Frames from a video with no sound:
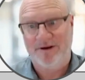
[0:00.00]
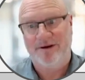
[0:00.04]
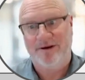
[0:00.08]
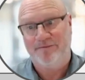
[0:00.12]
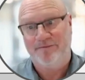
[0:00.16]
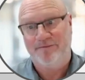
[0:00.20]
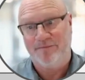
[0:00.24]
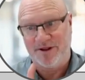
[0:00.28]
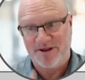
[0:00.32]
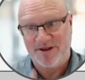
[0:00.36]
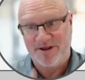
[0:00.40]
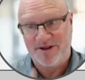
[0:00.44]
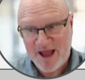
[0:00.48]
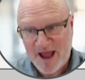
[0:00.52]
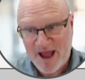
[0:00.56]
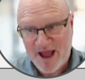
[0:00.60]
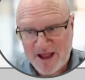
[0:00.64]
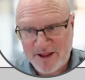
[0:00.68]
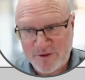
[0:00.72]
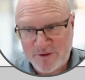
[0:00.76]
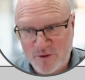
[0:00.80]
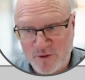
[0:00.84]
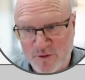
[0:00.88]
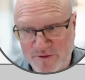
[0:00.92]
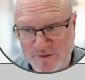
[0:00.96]
but
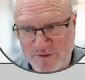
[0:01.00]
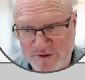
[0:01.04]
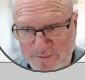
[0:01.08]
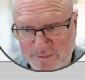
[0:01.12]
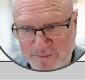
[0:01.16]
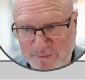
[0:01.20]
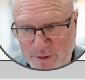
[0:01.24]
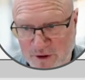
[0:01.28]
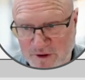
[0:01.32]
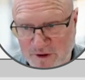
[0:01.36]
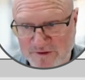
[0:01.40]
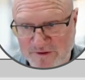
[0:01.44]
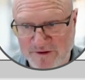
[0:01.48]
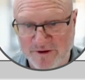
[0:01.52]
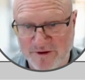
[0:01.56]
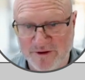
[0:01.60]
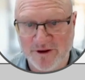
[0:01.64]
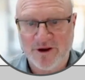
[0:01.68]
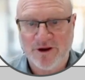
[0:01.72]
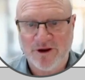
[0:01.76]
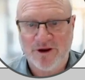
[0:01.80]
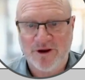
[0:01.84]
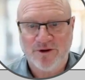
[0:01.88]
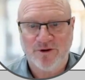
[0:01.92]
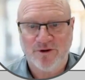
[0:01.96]
can cause the person
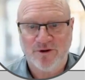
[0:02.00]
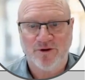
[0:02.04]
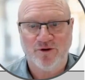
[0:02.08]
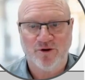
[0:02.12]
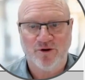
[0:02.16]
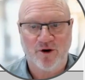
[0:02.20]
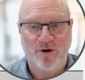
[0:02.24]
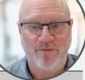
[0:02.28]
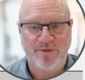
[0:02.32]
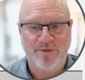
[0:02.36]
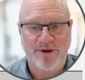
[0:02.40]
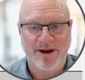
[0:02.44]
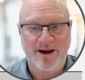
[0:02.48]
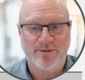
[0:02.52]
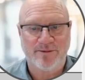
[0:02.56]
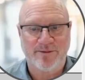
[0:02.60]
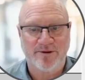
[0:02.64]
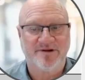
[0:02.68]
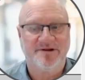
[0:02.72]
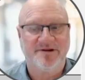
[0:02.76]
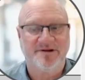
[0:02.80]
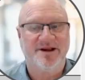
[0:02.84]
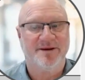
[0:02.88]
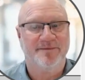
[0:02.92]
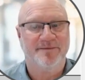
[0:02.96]
to not be able to
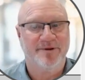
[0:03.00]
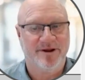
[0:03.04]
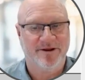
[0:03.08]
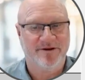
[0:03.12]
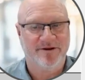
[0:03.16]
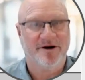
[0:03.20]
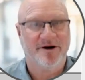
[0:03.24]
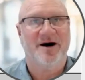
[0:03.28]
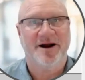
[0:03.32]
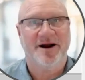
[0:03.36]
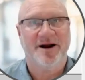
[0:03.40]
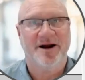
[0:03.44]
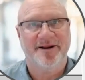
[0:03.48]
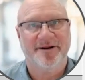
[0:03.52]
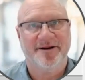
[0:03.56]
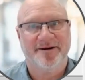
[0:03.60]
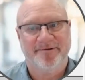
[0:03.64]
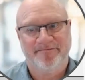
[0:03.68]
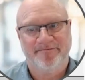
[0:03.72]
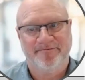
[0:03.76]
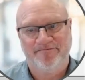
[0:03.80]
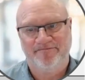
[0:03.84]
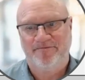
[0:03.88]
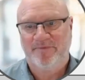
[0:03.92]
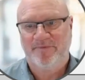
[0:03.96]
sleep at night.
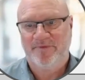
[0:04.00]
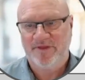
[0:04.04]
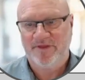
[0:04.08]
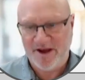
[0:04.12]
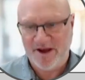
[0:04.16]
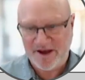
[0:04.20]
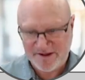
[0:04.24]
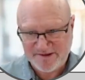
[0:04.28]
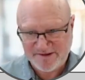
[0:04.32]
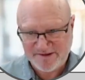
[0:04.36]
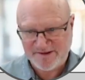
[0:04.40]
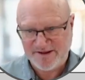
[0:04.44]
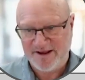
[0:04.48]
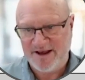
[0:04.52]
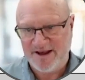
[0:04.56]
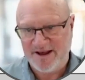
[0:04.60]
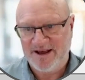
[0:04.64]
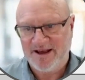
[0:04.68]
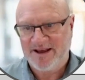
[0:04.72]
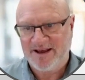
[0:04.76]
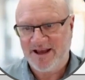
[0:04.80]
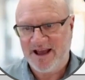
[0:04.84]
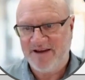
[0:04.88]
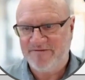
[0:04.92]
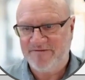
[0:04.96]
Thus,
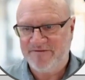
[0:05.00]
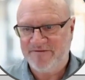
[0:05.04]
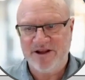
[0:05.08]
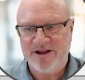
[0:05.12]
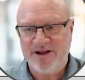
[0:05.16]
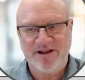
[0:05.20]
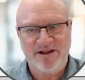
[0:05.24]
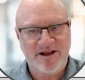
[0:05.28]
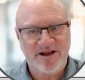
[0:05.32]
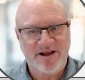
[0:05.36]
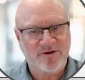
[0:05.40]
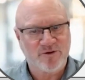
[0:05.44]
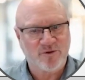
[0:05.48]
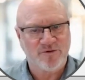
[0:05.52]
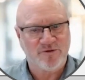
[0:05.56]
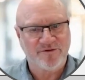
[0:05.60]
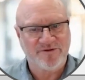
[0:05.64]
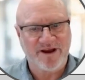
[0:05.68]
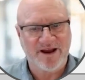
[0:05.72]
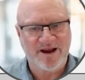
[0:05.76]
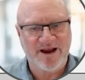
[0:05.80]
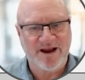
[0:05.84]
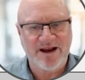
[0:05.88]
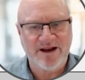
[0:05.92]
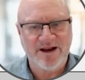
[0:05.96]
caffeine can cause
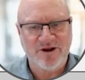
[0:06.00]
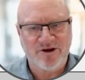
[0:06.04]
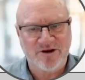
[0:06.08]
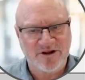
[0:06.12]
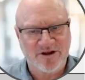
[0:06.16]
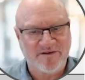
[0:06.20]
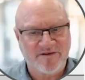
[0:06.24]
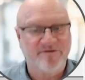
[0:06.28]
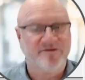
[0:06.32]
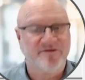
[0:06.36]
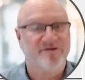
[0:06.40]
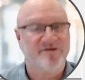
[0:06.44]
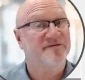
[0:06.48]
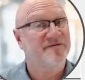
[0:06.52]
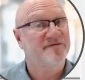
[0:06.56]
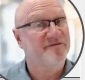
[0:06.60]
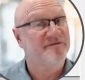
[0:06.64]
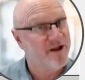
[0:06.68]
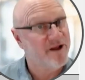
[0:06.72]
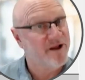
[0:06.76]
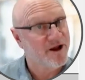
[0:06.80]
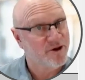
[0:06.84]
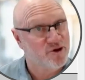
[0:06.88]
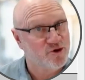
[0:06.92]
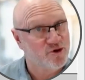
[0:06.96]
our energy levels to
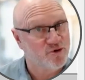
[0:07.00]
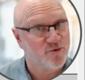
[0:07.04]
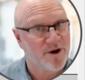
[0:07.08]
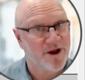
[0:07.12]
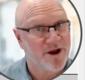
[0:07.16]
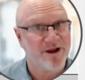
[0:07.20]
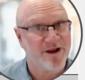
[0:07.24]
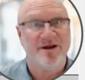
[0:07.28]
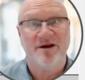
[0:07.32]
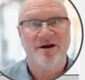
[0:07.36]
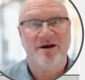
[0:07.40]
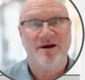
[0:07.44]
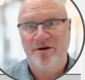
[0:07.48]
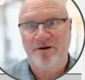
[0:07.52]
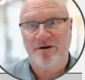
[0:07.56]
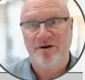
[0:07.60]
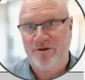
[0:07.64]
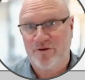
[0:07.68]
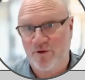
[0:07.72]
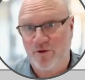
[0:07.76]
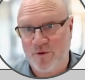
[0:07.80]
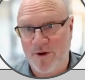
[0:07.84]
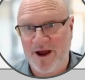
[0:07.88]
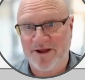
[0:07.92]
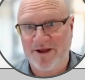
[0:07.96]
fluctuate
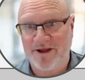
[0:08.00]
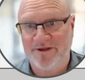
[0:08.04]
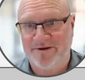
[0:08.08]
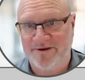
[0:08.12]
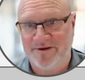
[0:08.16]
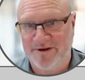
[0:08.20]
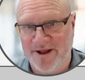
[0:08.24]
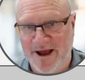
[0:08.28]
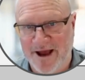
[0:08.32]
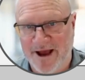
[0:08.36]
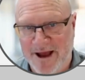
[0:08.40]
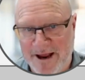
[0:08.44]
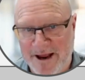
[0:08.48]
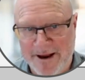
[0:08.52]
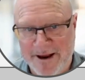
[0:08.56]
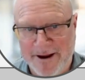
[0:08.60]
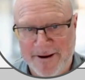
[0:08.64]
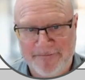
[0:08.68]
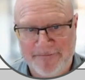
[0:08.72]
throughout the day.